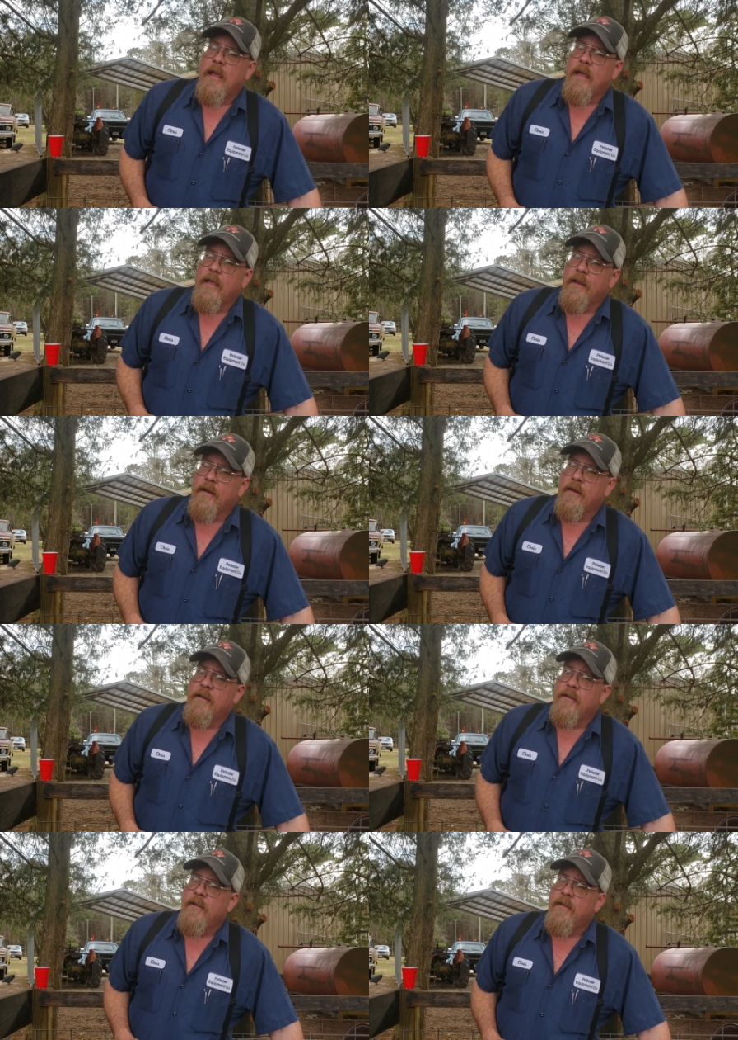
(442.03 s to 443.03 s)
And uh,
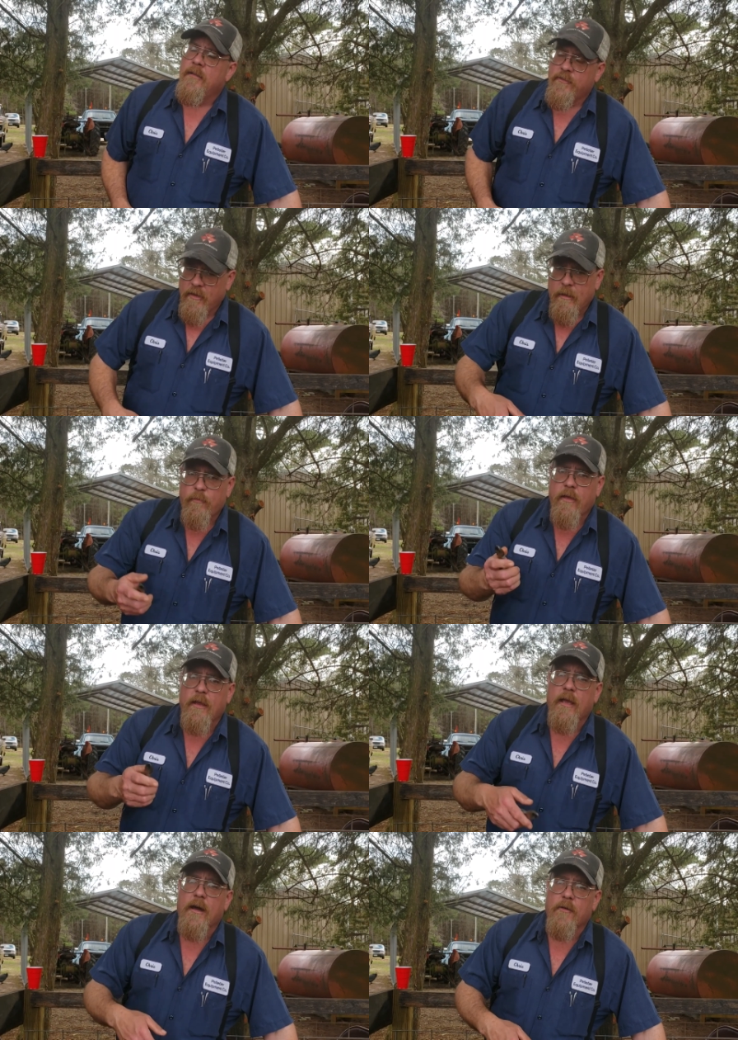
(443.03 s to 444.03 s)
same
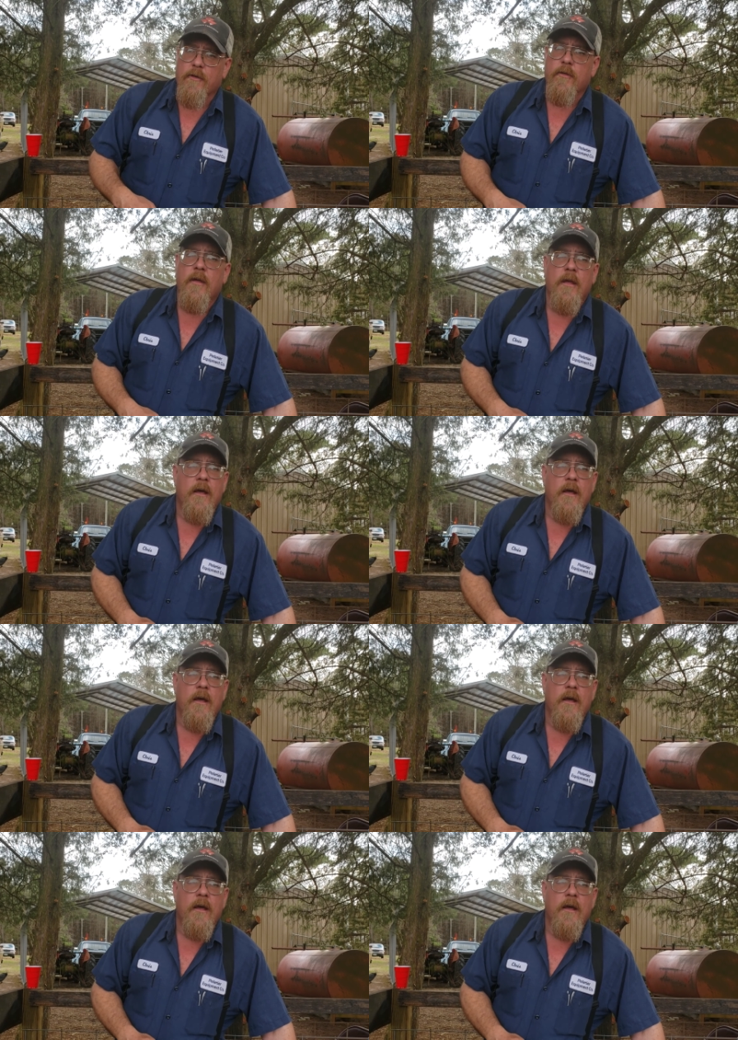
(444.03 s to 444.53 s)
thing y'all do.